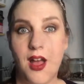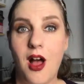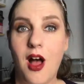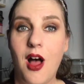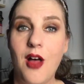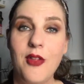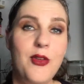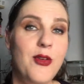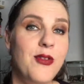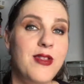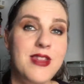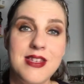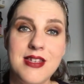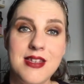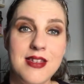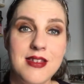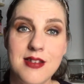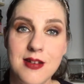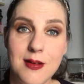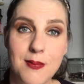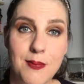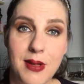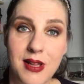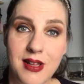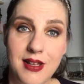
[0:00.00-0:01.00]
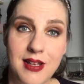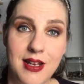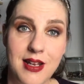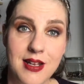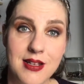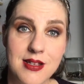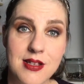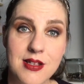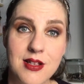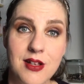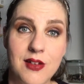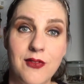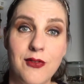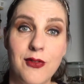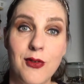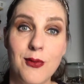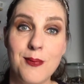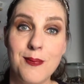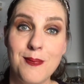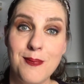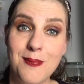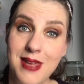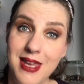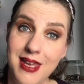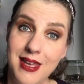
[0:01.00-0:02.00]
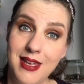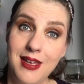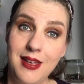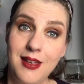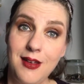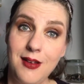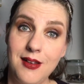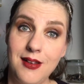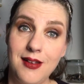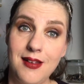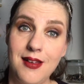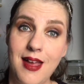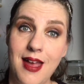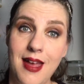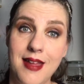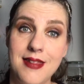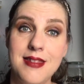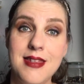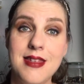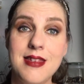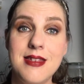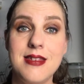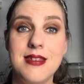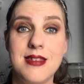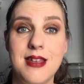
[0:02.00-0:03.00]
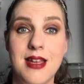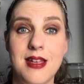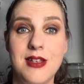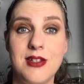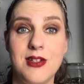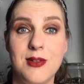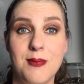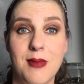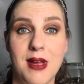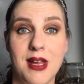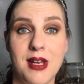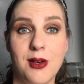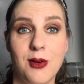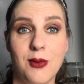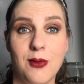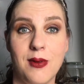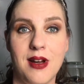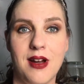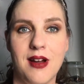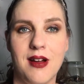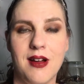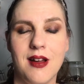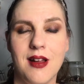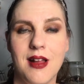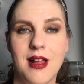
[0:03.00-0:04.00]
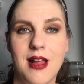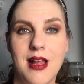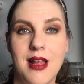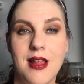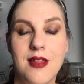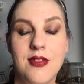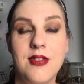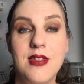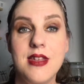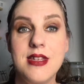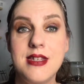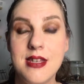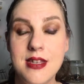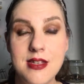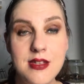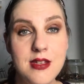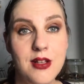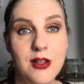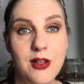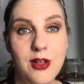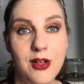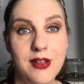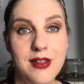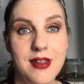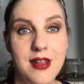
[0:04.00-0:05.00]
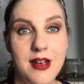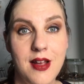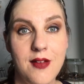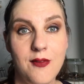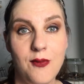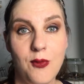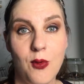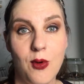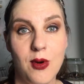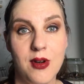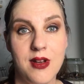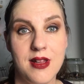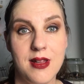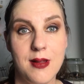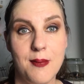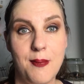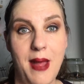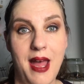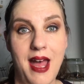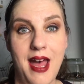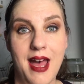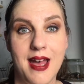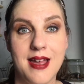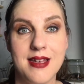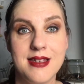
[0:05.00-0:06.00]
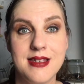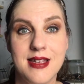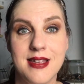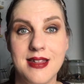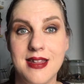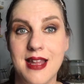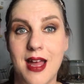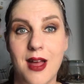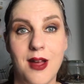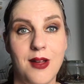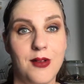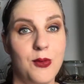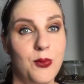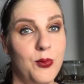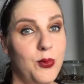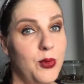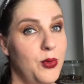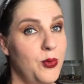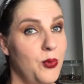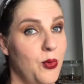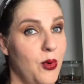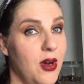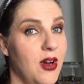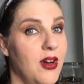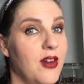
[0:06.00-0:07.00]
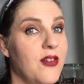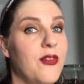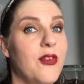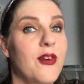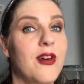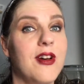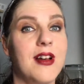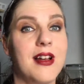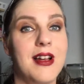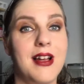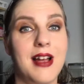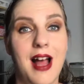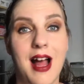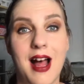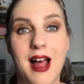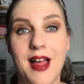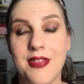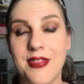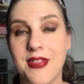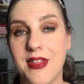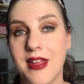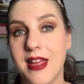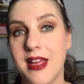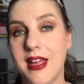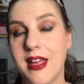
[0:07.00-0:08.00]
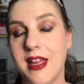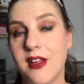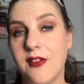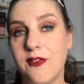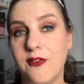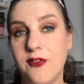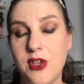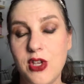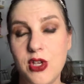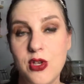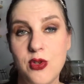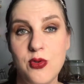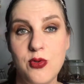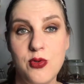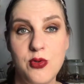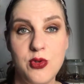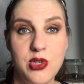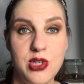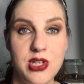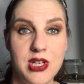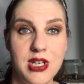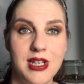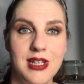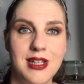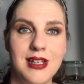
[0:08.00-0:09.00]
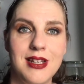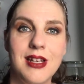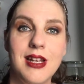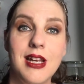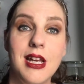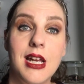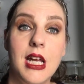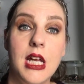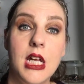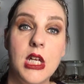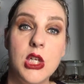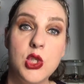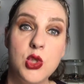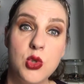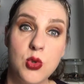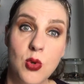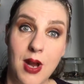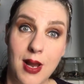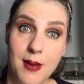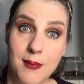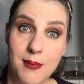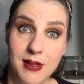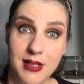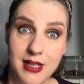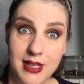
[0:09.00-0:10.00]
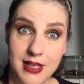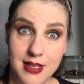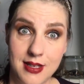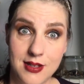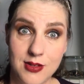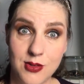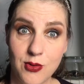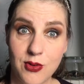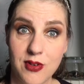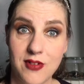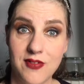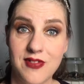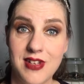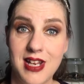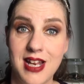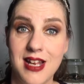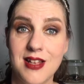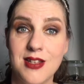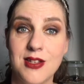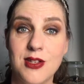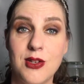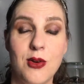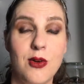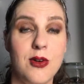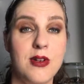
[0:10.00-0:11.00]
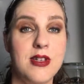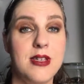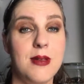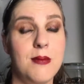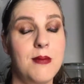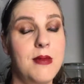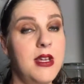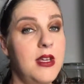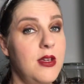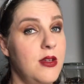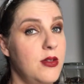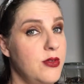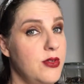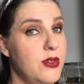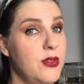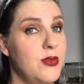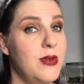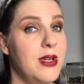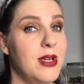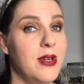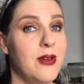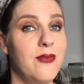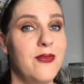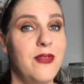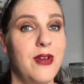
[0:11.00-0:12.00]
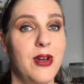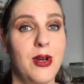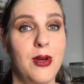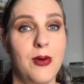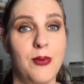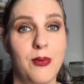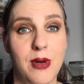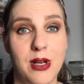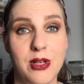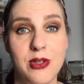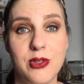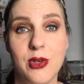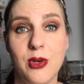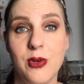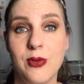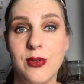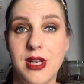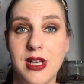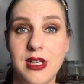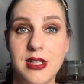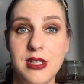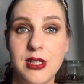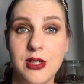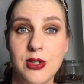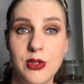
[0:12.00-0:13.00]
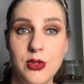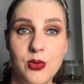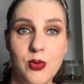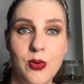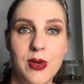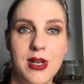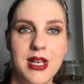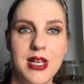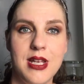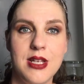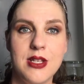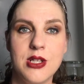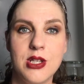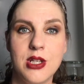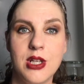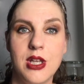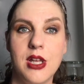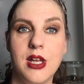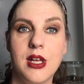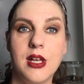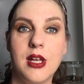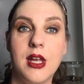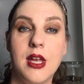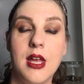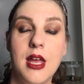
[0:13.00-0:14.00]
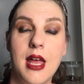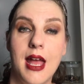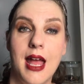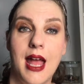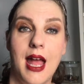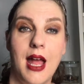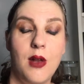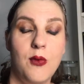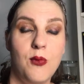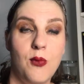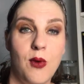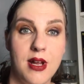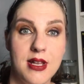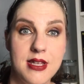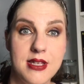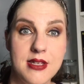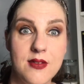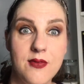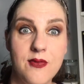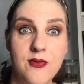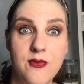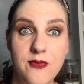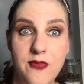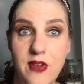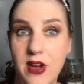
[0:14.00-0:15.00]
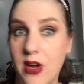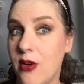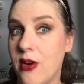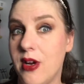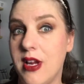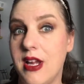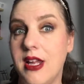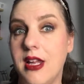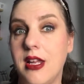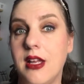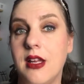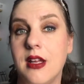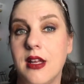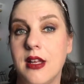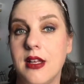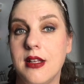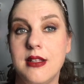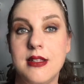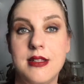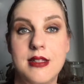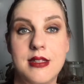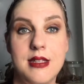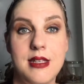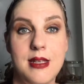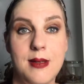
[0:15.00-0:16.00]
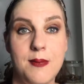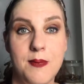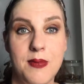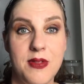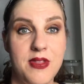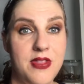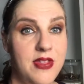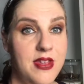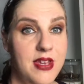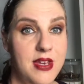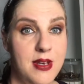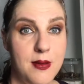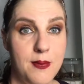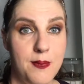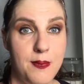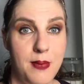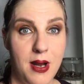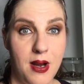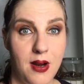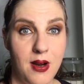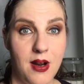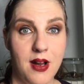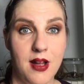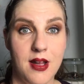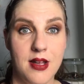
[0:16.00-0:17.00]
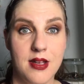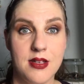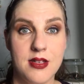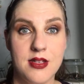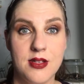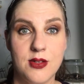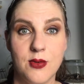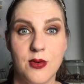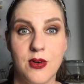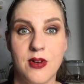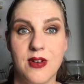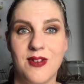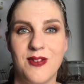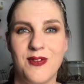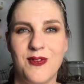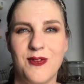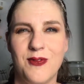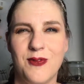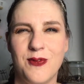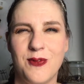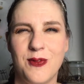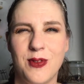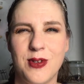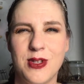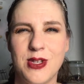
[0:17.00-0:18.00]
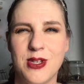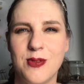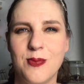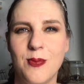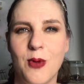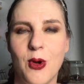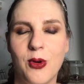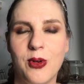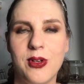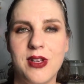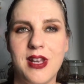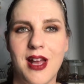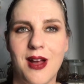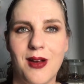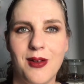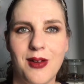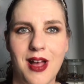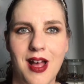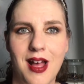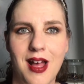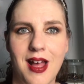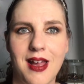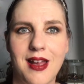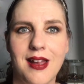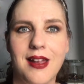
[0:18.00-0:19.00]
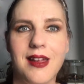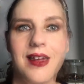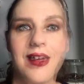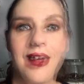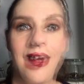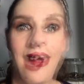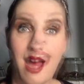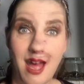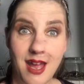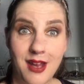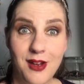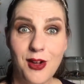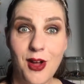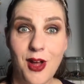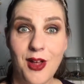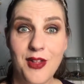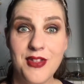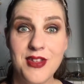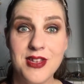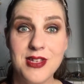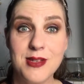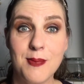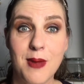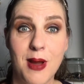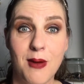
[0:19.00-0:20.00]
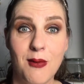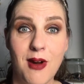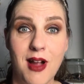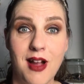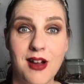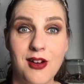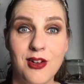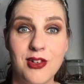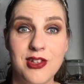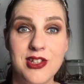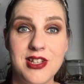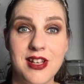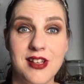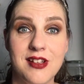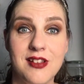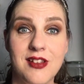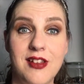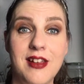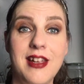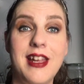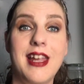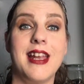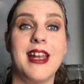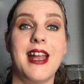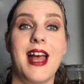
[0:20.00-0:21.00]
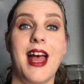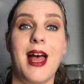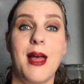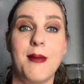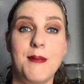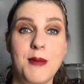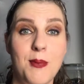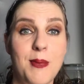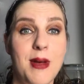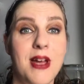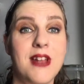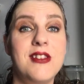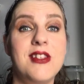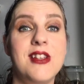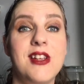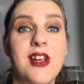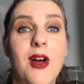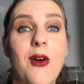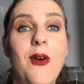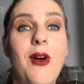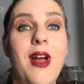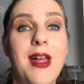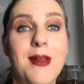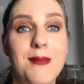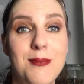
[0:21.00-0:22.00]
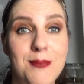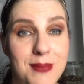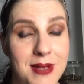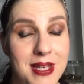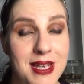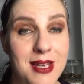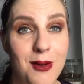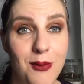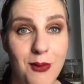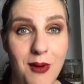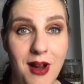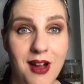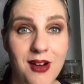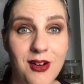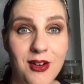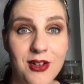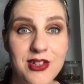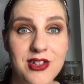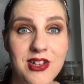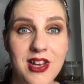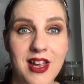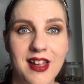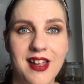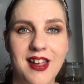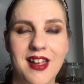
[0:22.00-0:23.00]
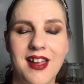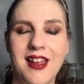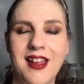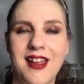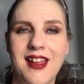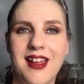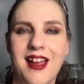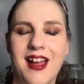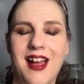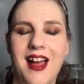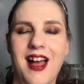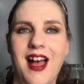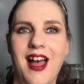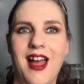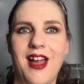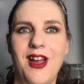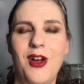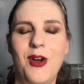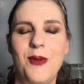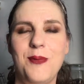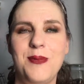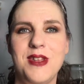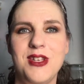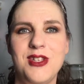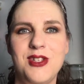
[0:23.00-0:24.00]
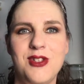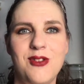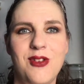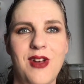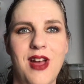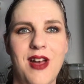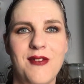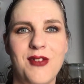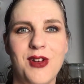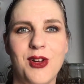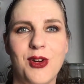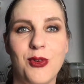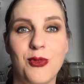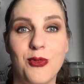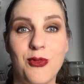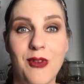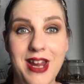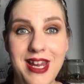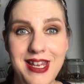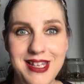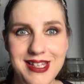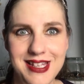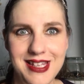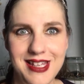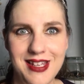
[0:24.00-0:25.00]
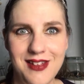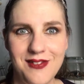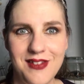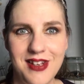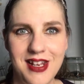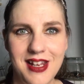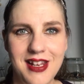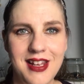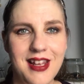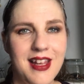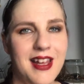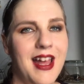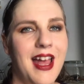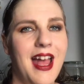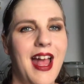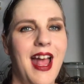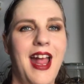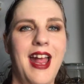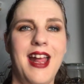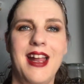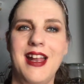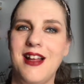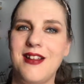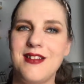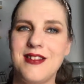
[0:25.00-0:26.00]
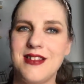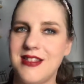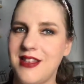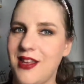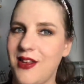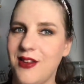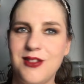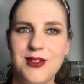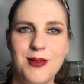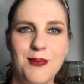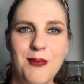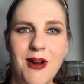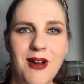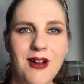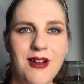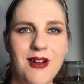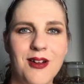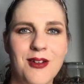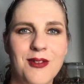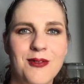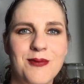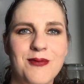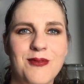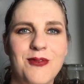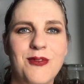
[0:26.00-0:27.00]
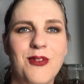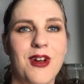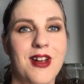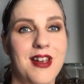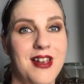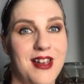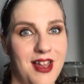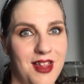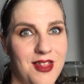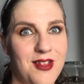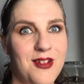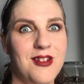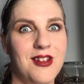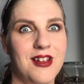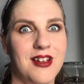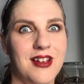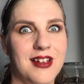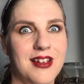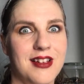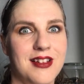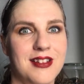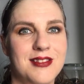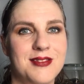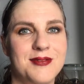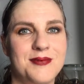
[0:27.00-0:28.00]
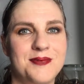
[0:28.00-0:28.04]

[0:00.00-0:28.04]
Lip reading: Although this isn't a belly dance look for me at this stage in my career, this is a look that I've worn in the past and that would work for a gothic, fusion, tribal-y sort of dancer, or somebody who's doing a very retro 1920s look and wants a very deep Theta Bara sort of smoked out eye. I call this my rocker chick look, and I'm about to go and be a rocker chick. I hope that you have a great evening, and I'll see you tomorrow for another look.